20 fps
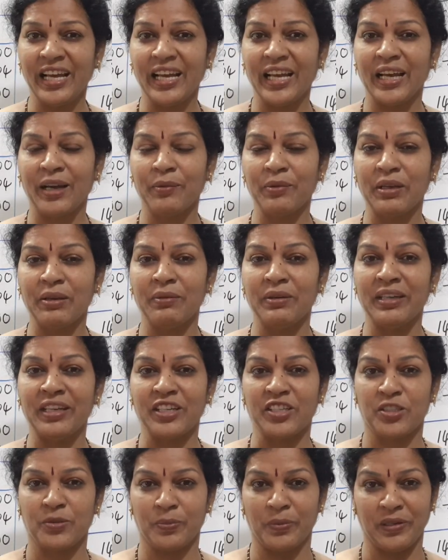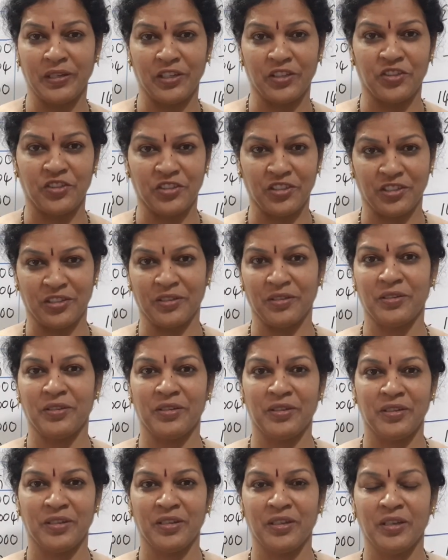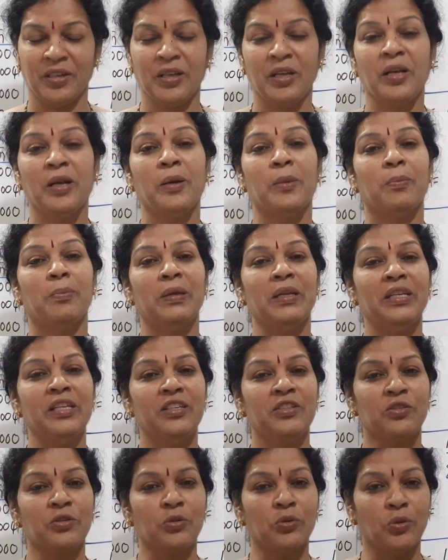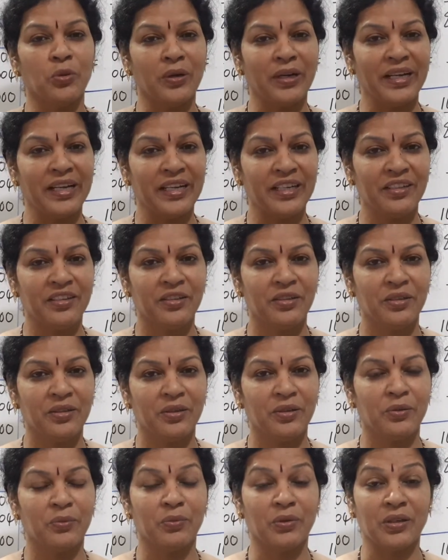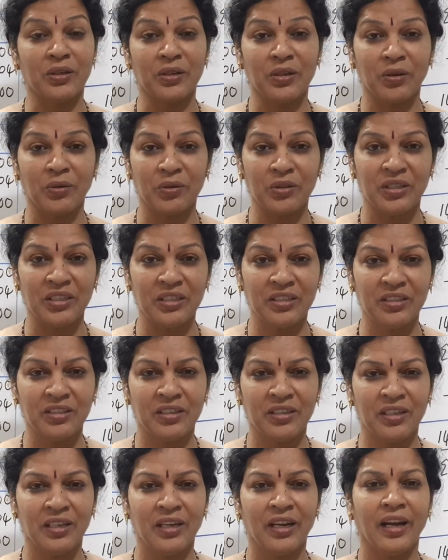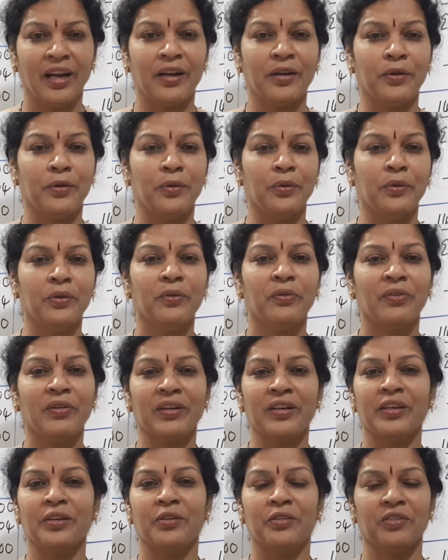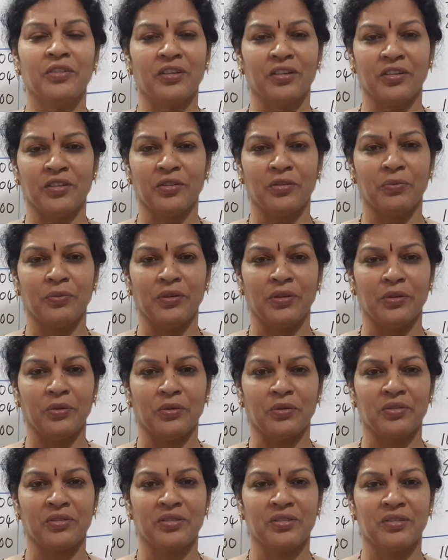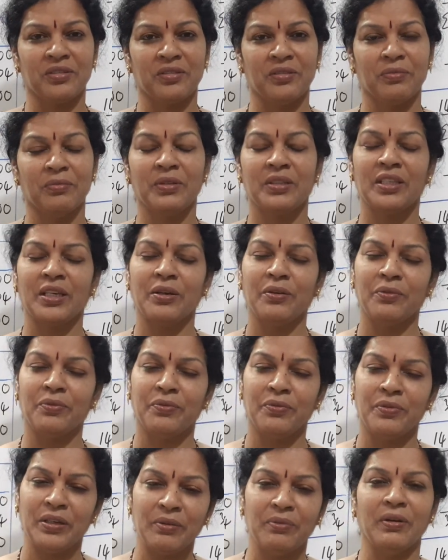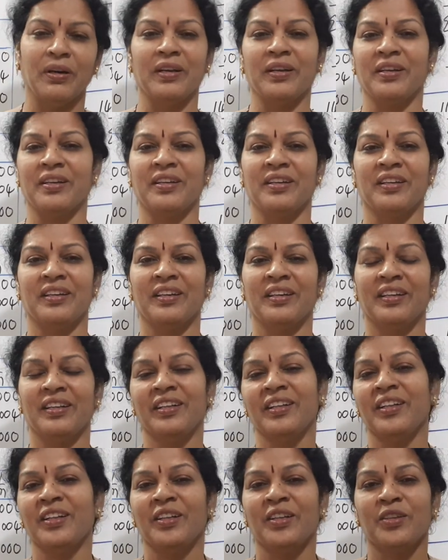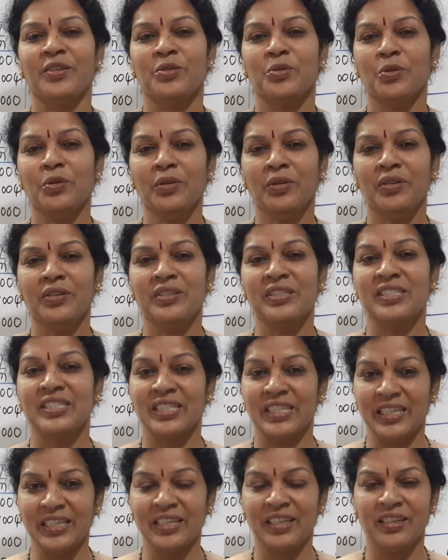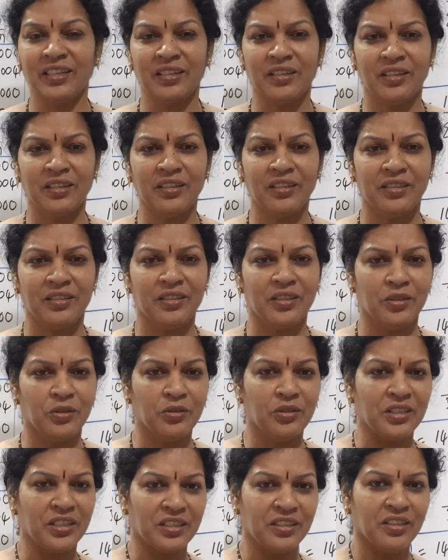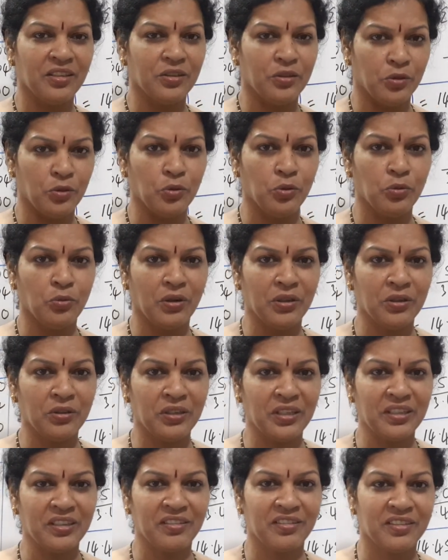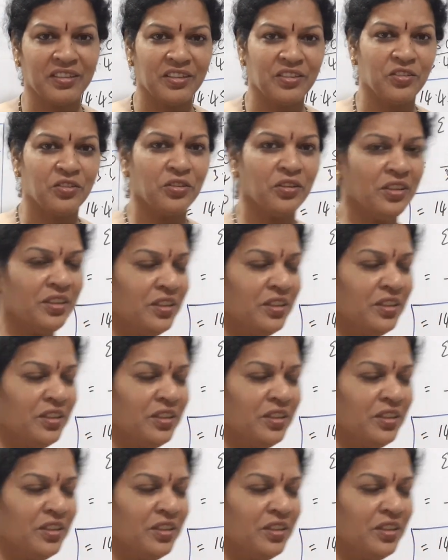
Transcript: I have given explanation. Please go ahead, work out it. And don't forget to share these videos with everyone. So, stay connected. Do you want to take the screenshot?